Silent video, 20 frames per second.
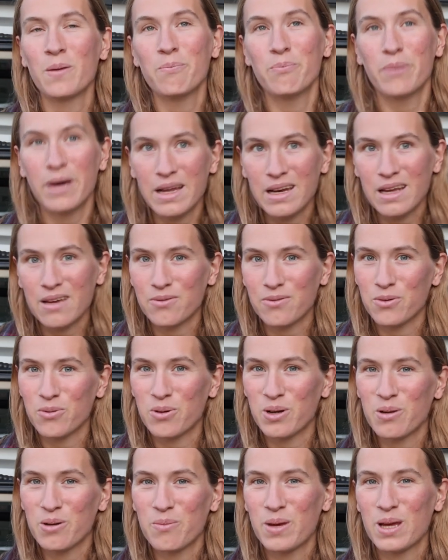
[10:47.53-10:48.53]
But if you
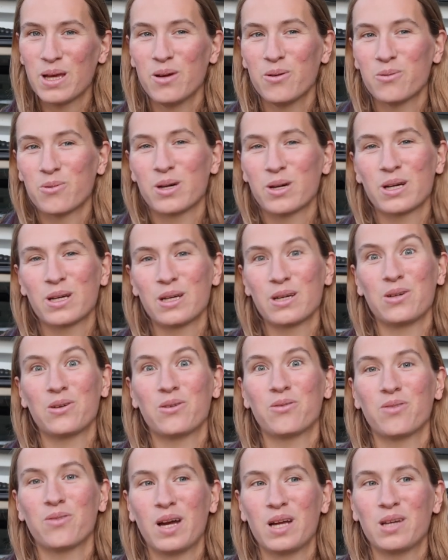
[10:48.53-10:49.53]
want to make it work, you'll
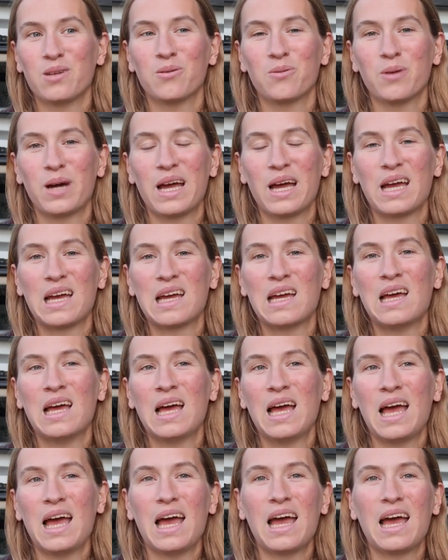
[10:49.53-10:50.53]
find a way.
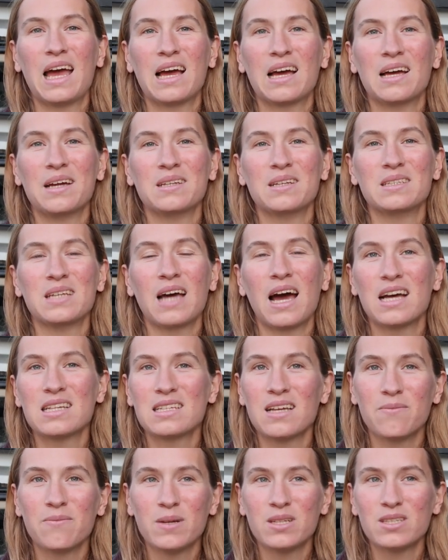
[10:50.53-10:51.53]
And as
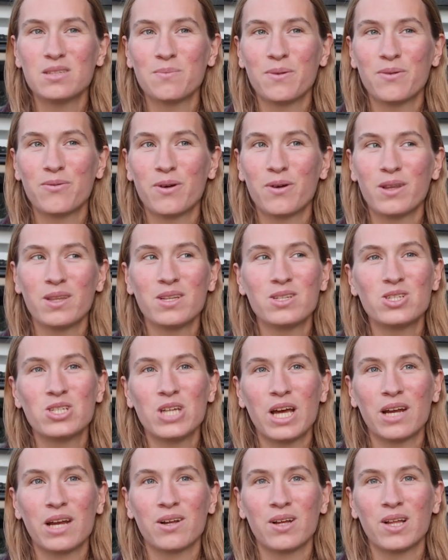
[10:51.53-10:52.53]
I've mentioned before on this
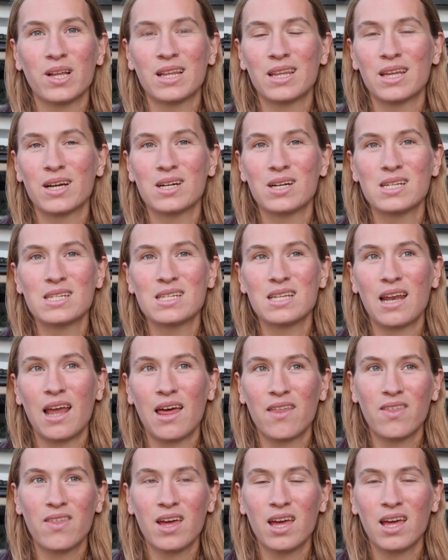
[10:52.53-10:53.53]
channel, there is
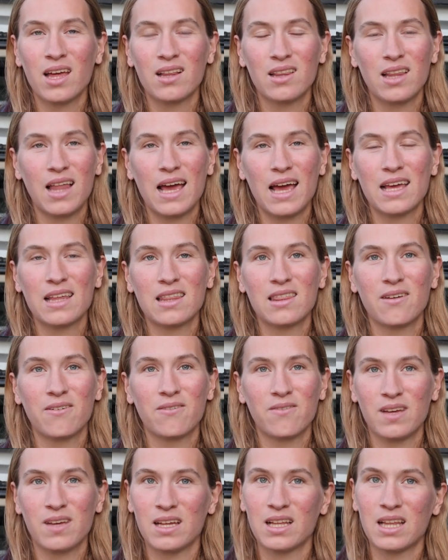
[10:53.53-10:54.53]
nothing like the
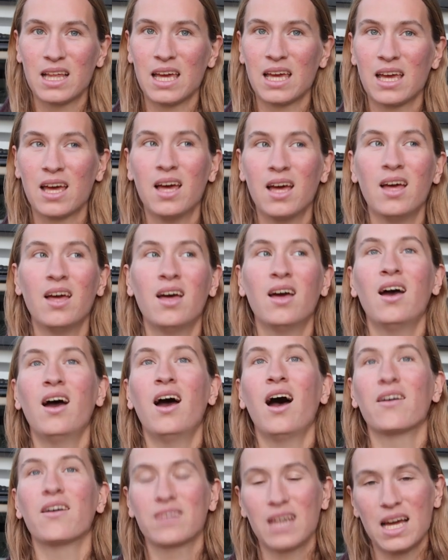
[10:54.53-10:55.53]

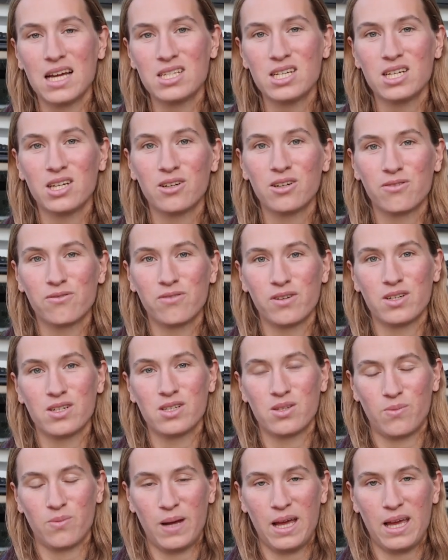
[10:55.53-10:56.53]
feeling of catching your
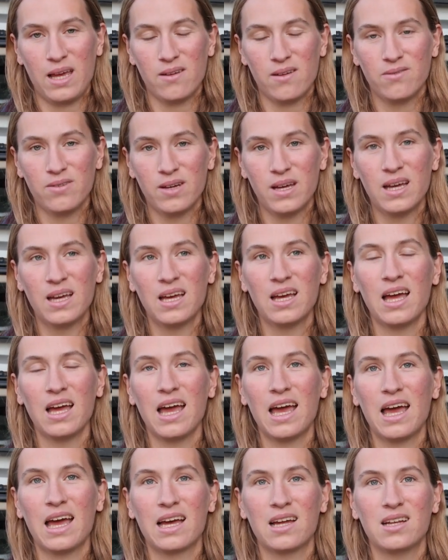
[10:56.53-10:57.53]
first wave
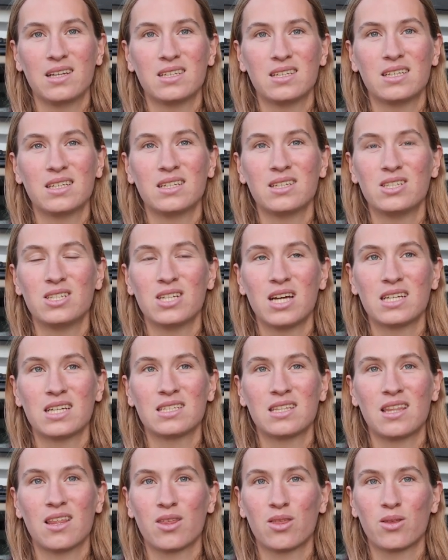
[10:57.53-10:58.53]
and
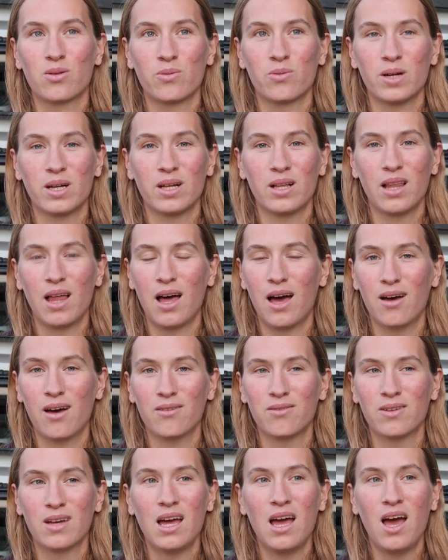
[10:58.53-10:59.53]
just the thrill
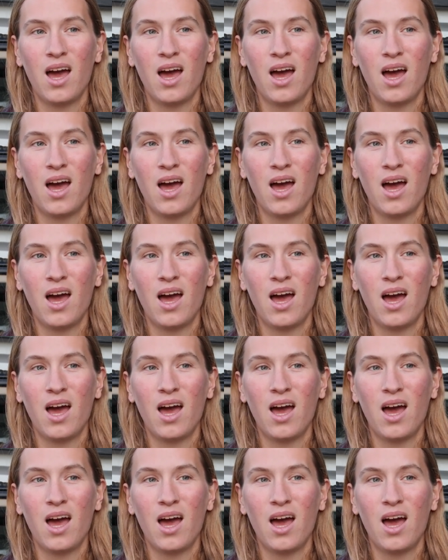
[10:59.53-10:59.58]
of